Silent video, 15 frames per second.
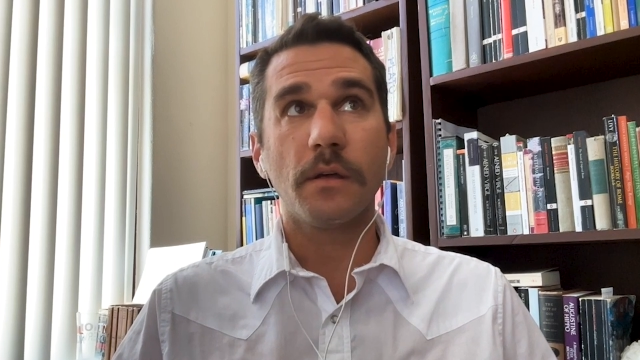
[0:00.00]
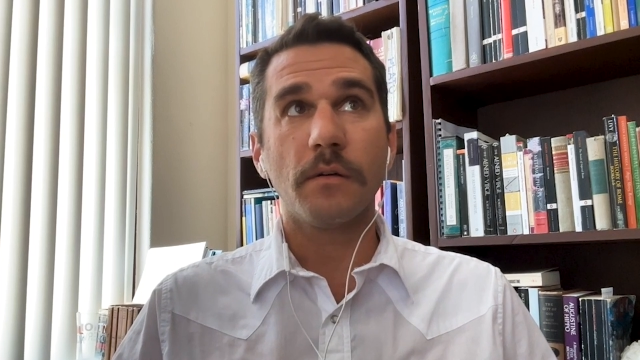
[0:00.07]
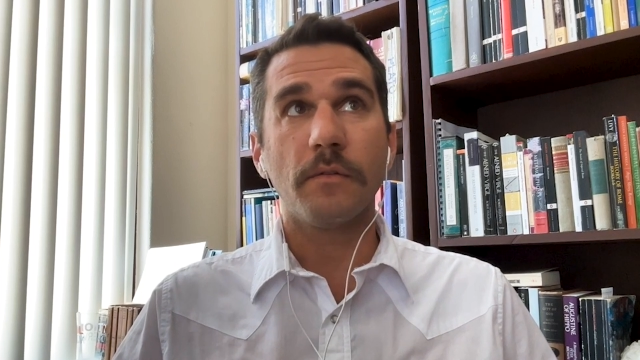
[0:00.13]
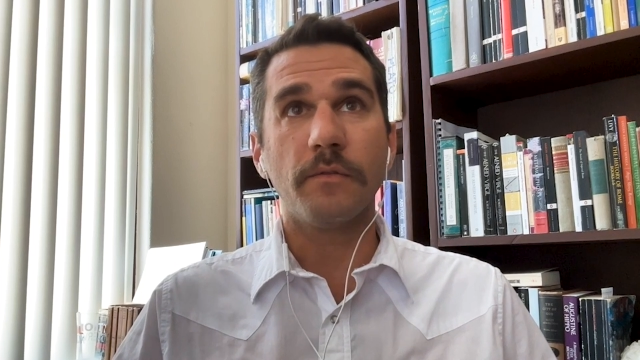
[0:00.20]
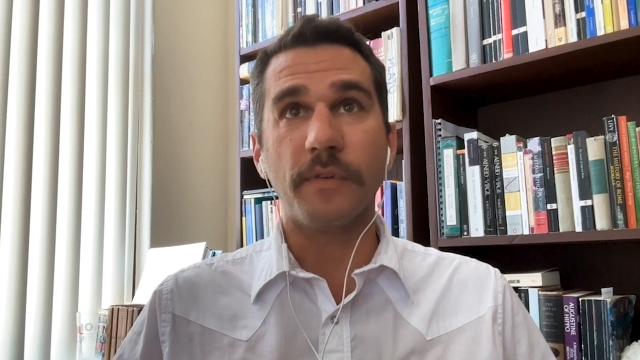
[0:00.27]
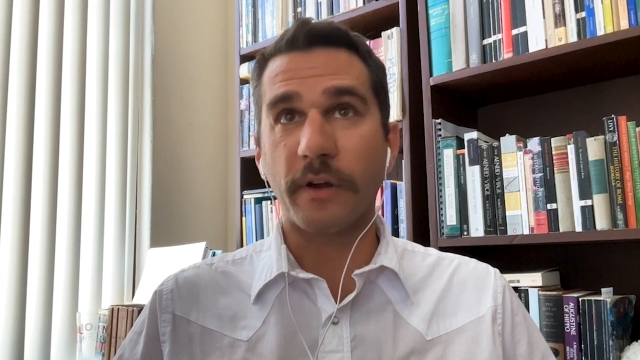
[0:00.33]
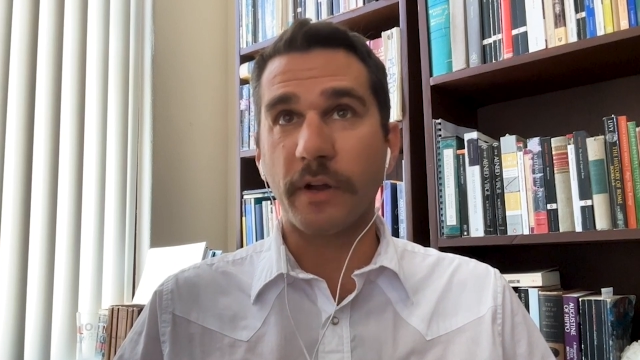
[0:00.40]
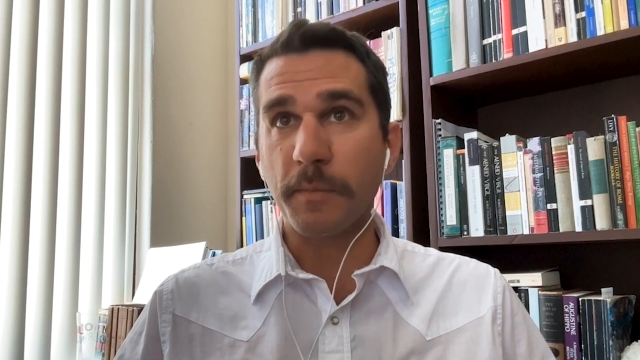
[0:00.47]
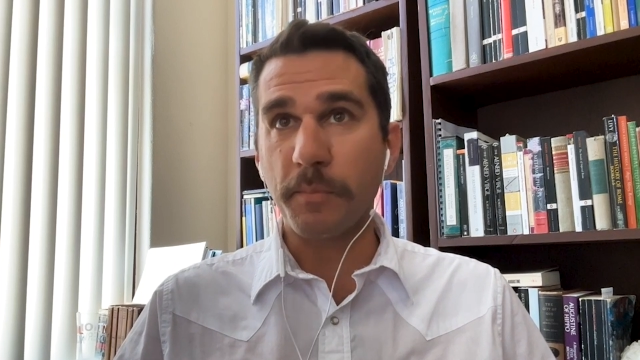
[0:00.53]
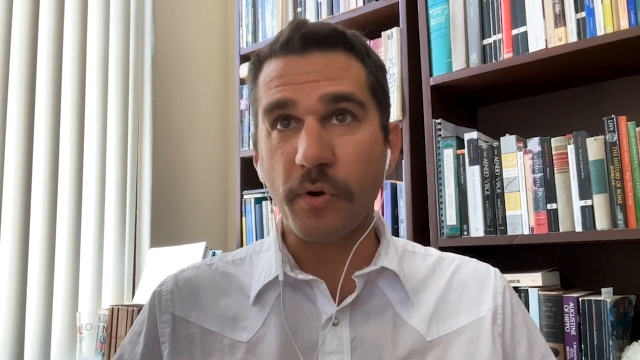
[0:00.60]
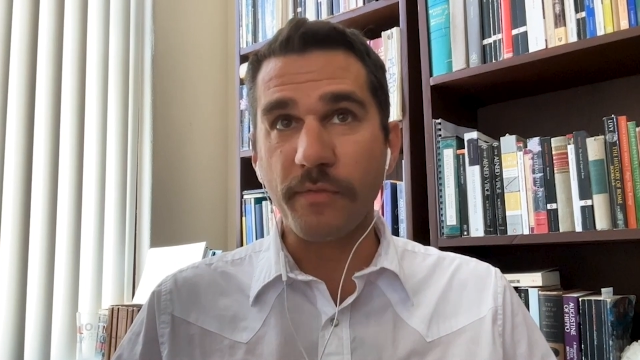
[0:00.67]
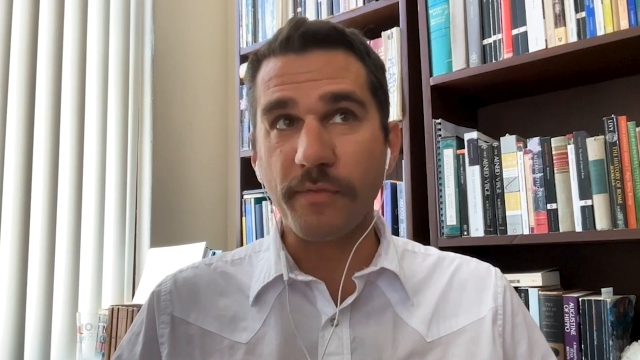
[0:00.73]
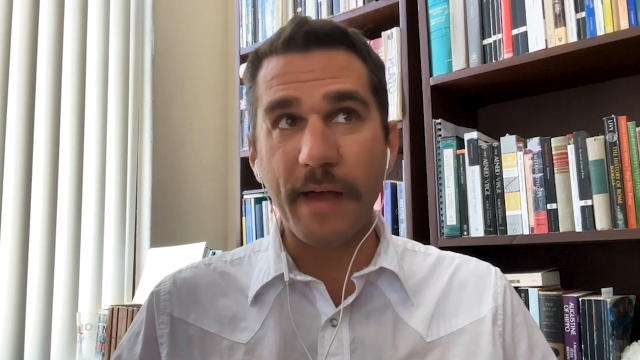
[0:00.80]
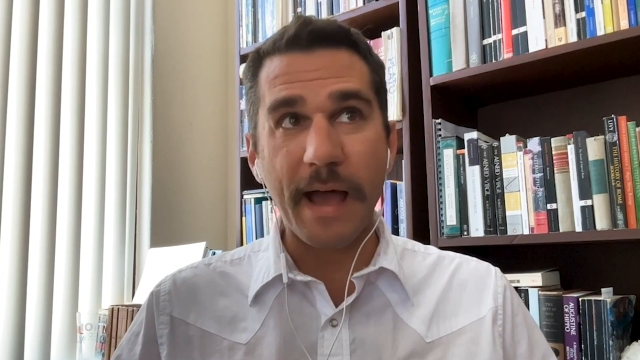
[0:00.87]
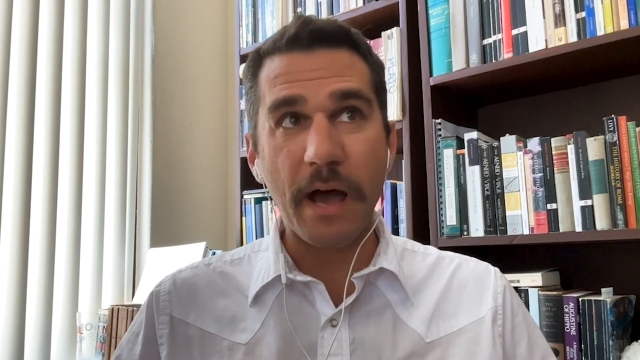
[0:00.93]
very
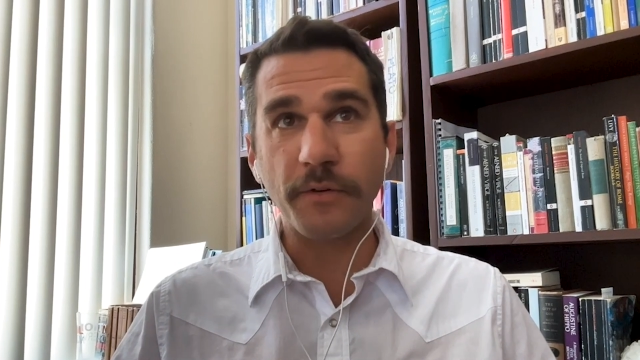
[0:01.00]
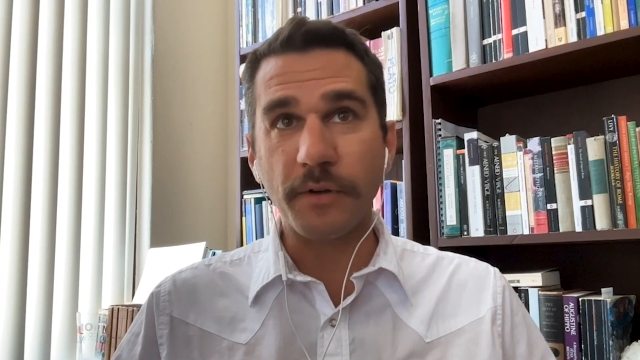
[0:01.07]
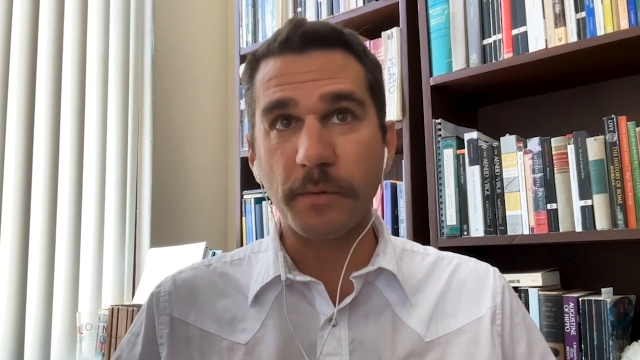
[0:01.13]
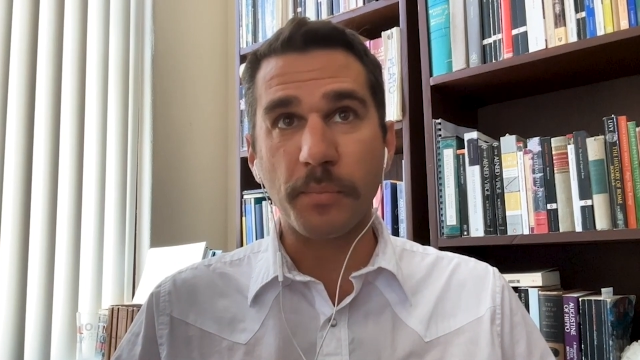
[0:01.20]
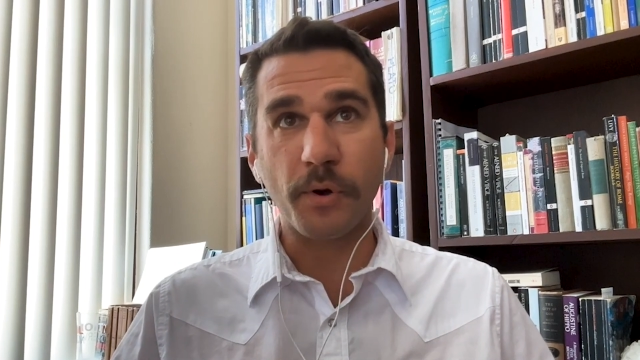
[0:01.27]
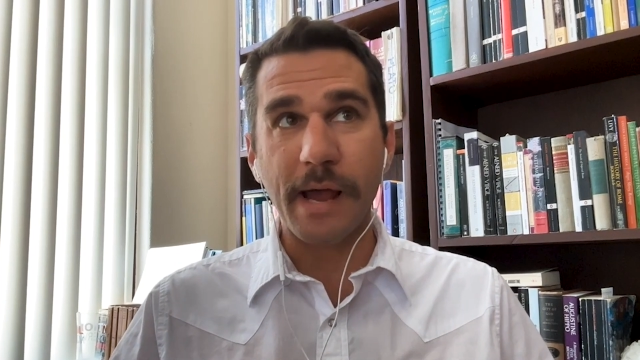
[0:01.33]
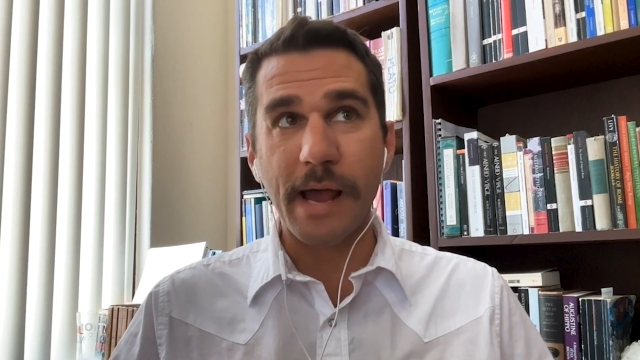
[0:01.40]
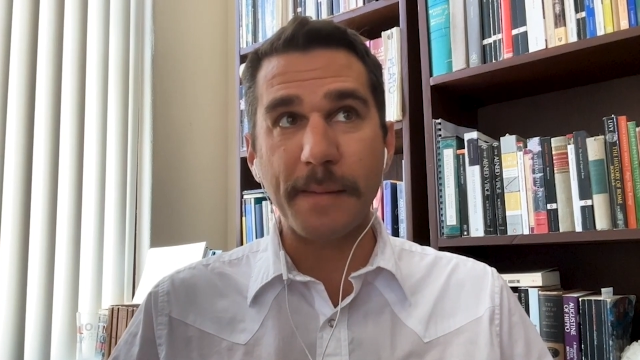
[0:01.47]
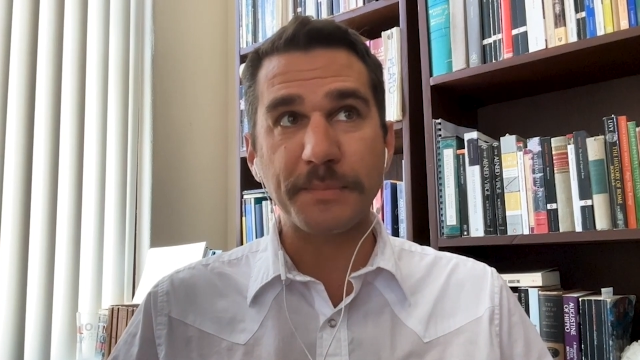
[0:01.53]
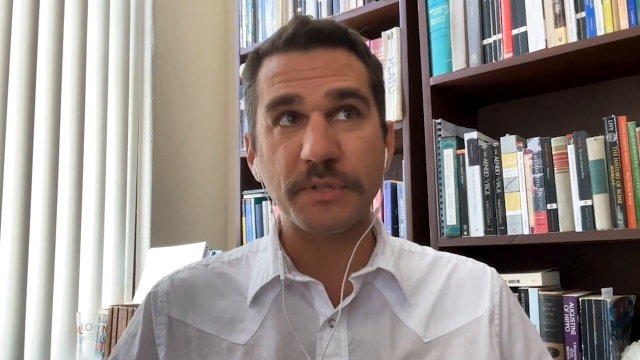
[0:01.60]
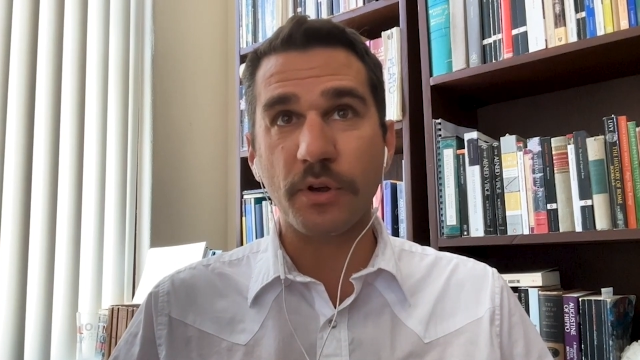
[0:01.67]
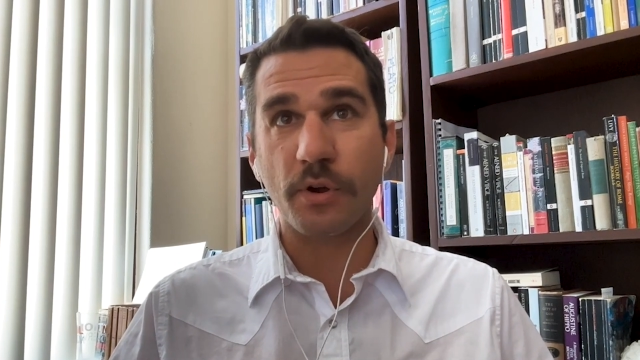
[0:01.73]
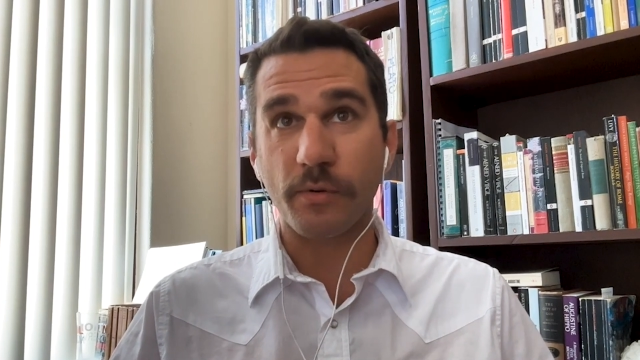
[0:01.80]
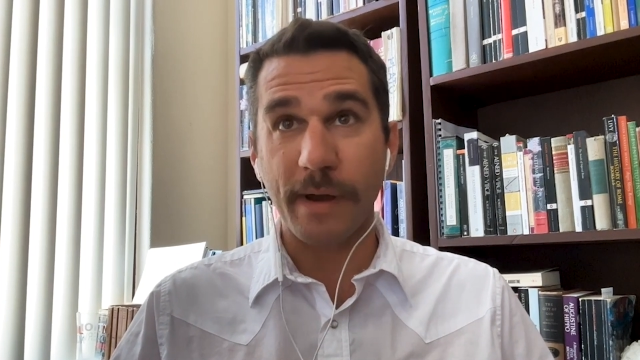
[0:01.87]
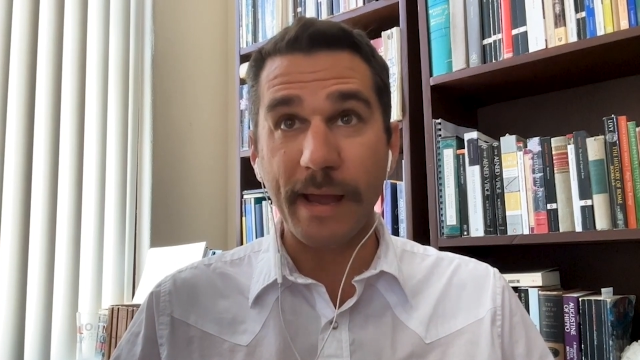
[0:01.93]
profound and perhaps
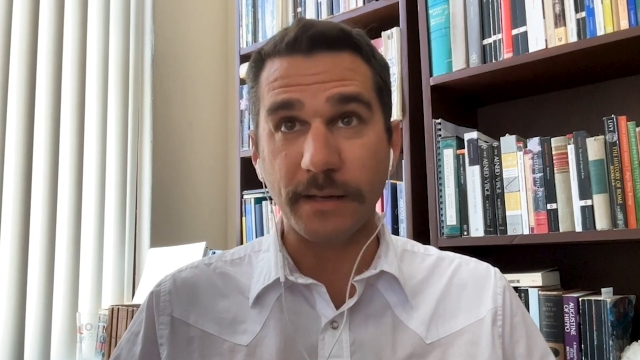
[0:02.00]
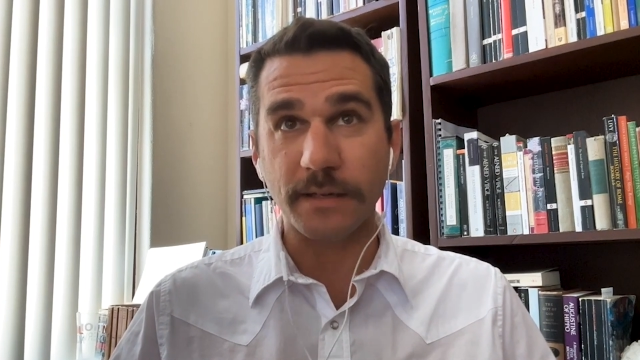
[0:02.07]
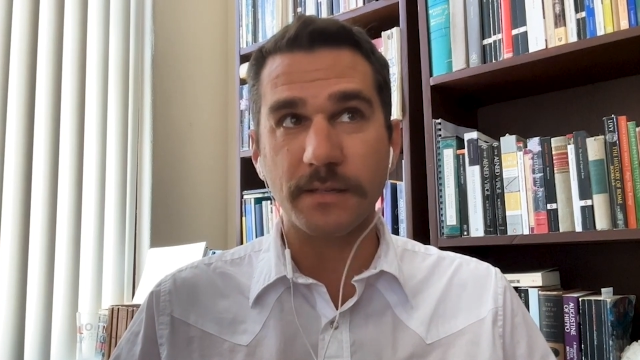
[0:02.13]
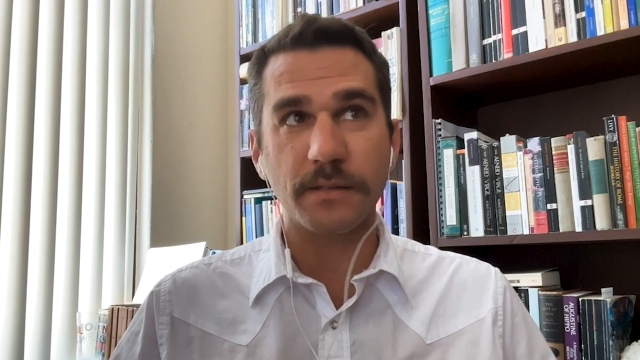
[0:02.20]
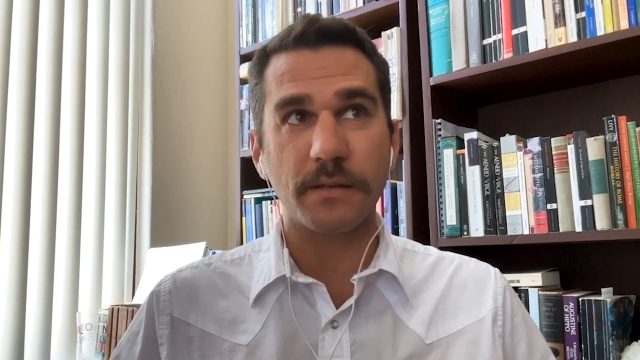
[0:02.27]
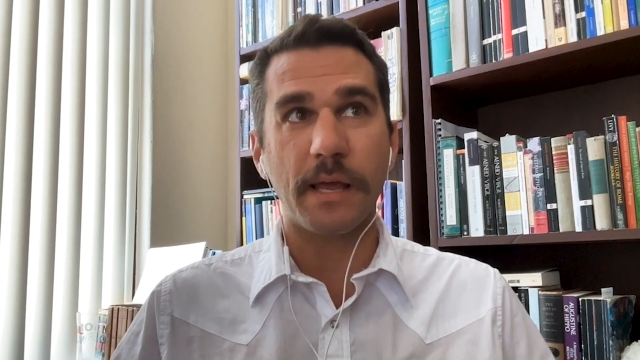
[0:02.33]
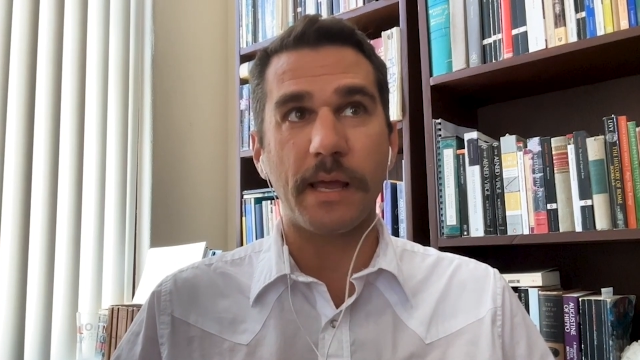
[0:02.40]
correct